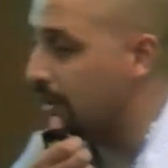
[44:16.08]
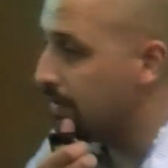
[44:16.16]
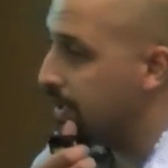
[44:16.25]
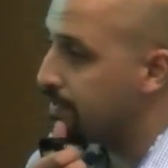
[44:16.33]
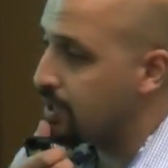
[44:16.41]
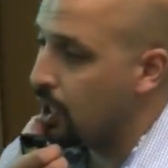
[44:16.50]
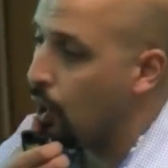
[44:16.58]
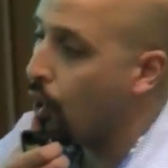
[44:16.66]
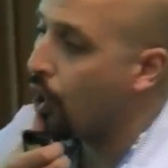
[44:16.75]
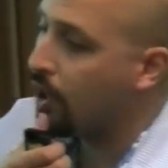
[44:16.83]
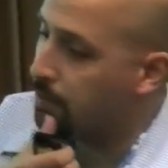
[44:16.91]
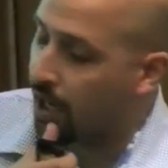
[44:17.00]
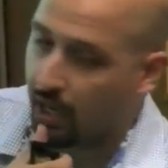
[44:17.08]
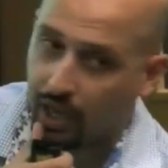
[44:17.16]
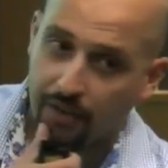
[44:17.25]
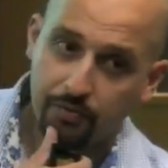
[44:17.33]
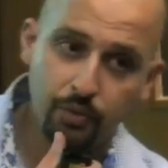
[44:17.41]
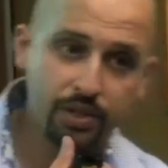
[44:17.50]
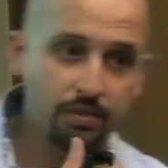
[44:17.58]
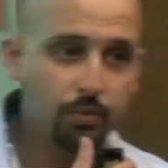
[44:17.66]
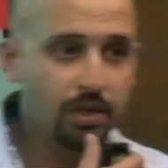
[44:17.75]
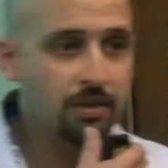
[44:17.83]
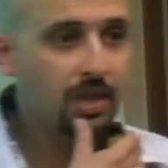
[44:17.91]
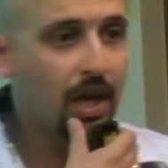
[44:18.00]
I've lived longer in my life with
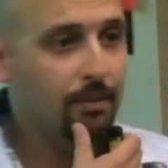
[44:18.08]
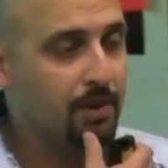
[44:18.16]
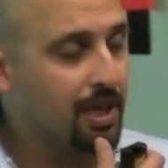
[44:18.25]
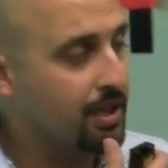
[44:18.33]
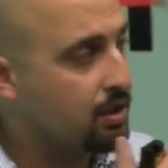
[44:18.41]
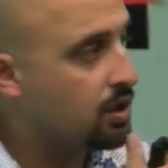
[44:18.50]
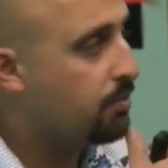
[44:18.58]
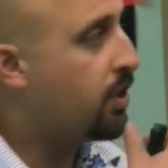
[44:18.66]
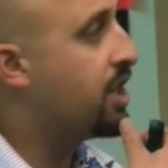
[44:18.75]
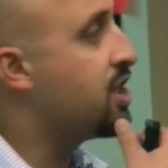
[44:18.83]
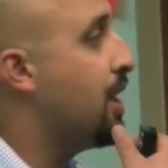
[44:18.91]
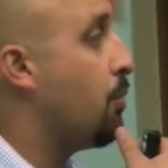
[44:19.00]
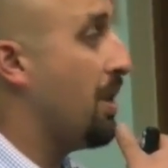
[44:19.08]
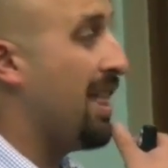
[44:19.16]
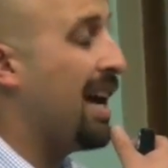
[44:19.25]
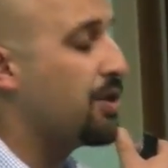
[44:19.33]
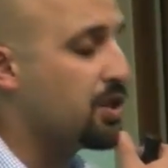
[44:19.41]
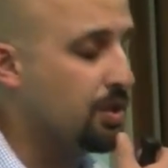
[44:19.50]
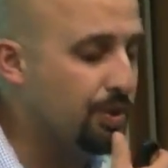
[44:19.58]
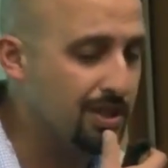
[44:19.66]
clinical depression than without it,